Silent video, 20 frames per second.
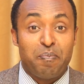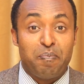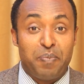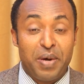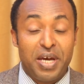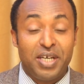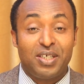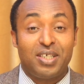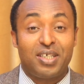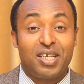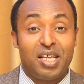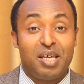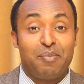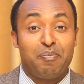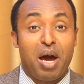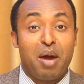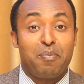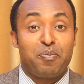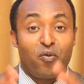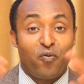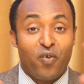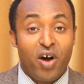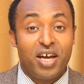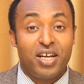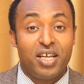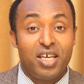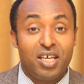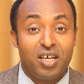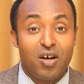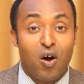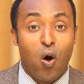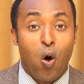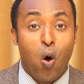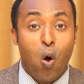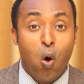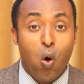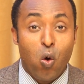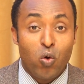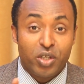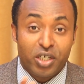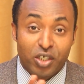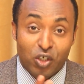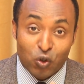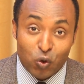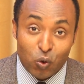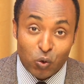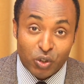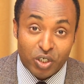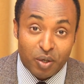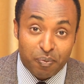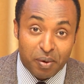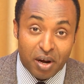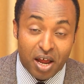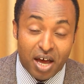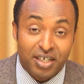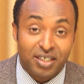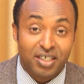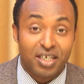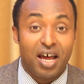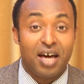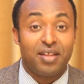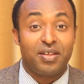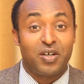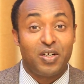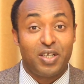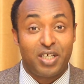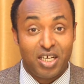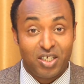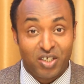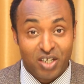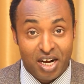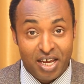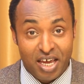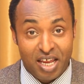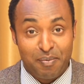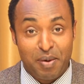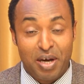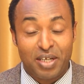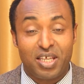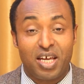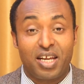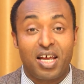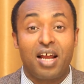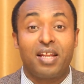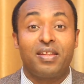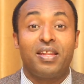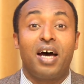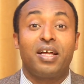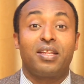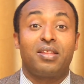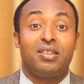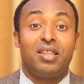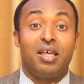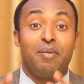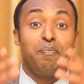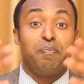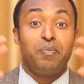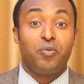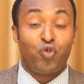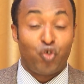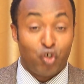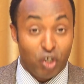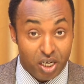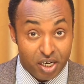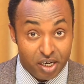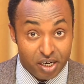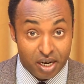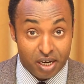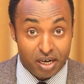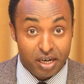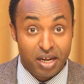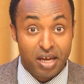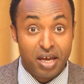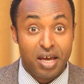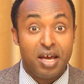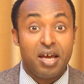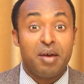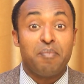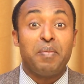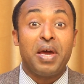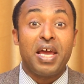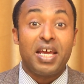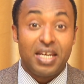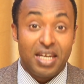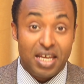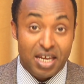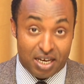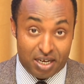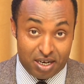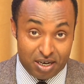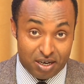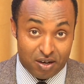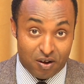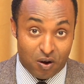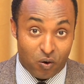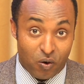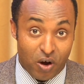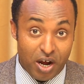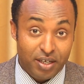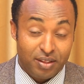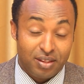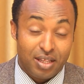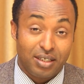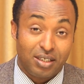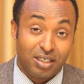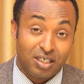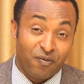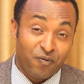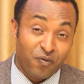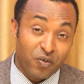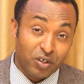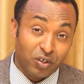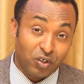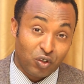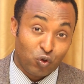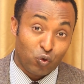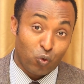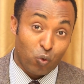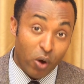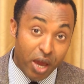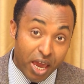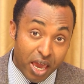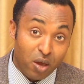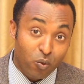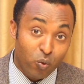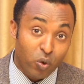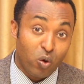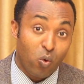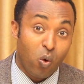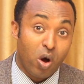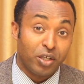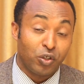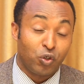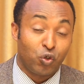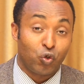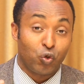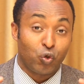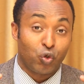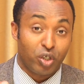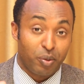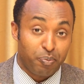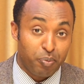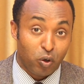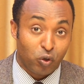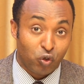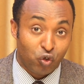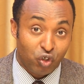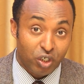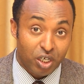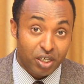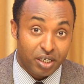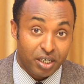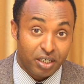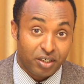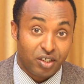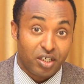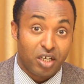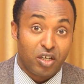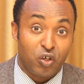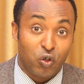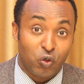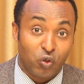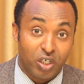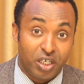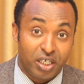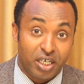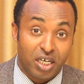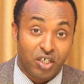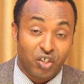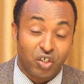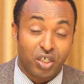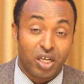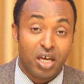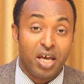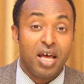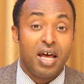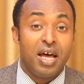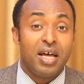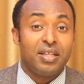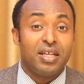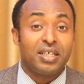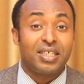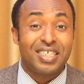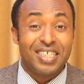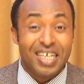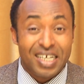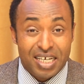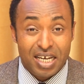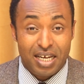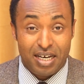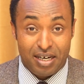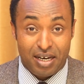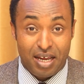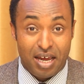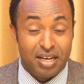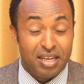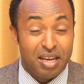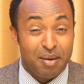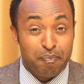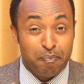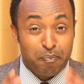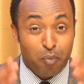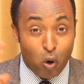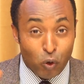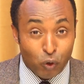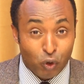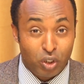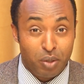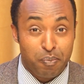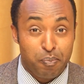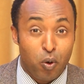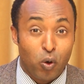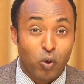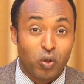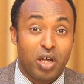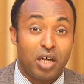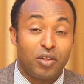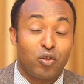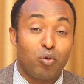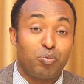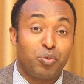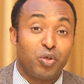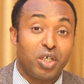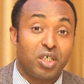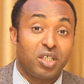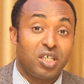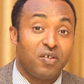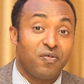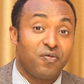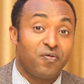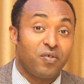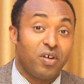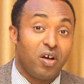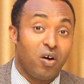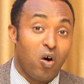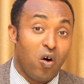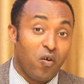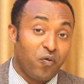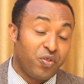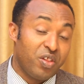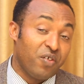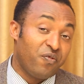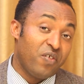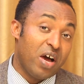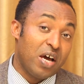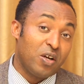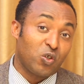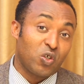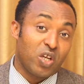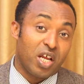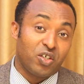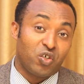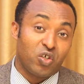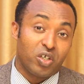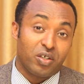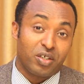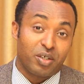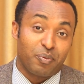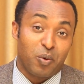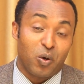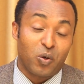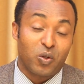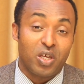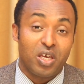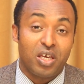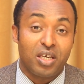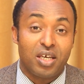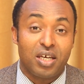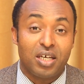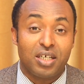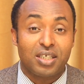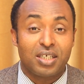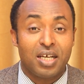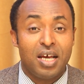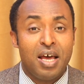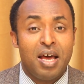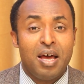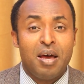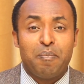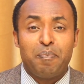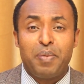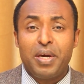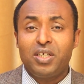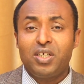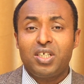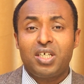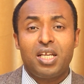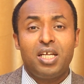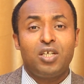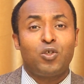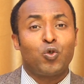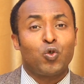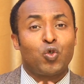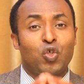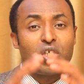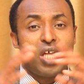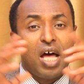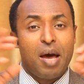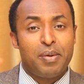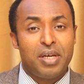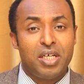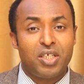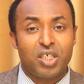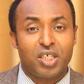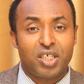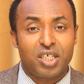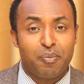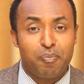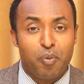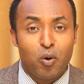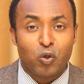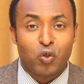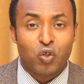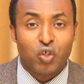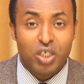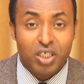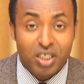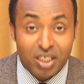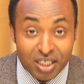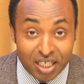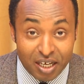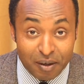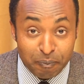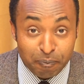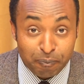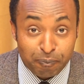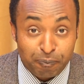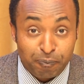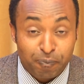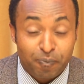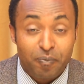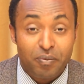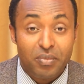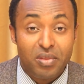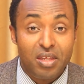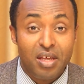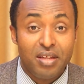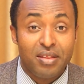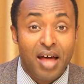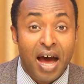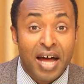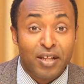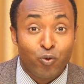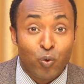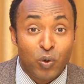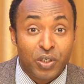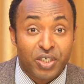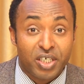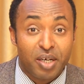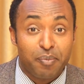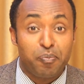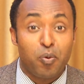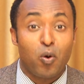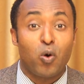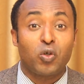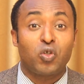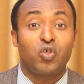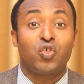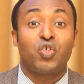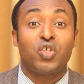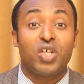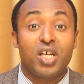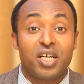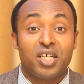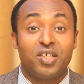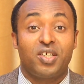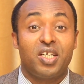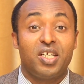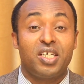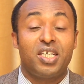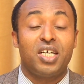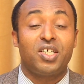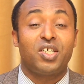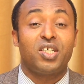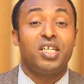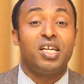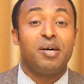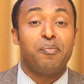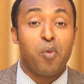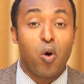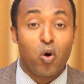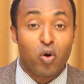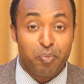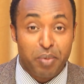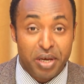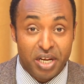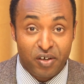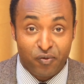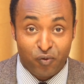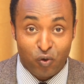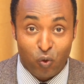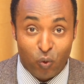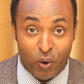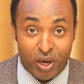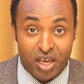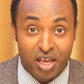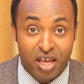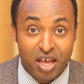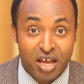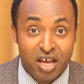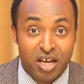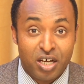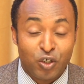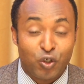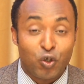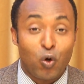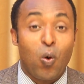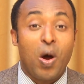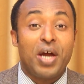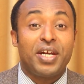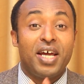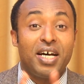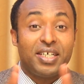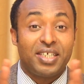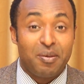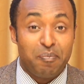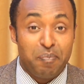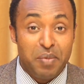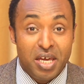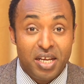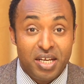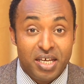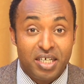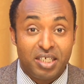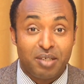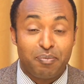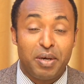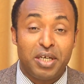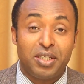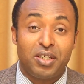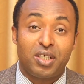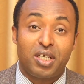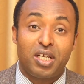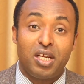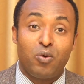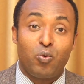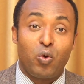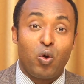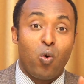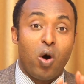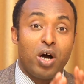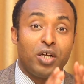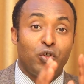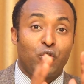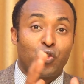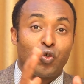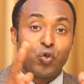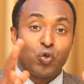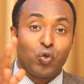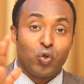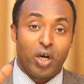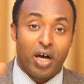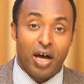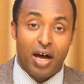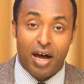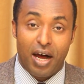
basically by providing all the school supplies and other educational aid material that the children may need. All right, that's the first way we want to support children's and youth education. The second and the most important objective of the Fanos Light Children Support Inc. is basically to establish a support system that will support children's education in a more meaningful way. So what does it mean is basically we want to